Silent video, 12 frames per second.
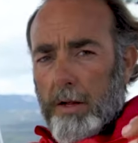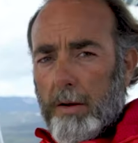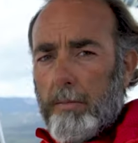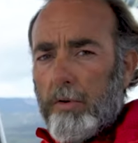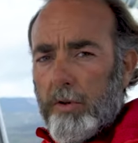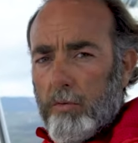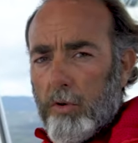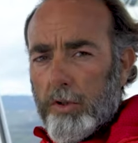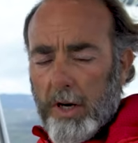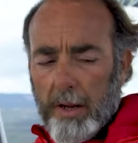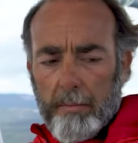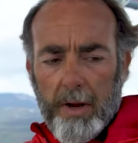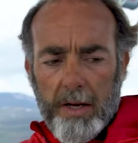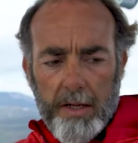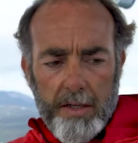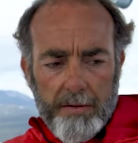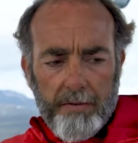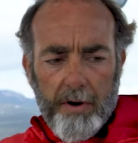above the waterline, but
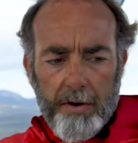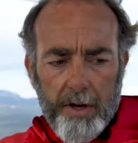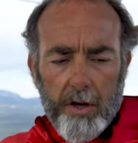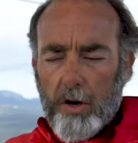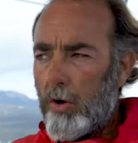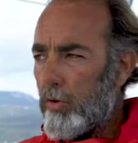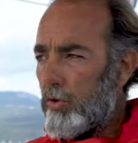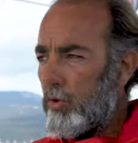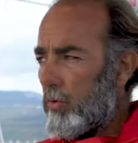it's very close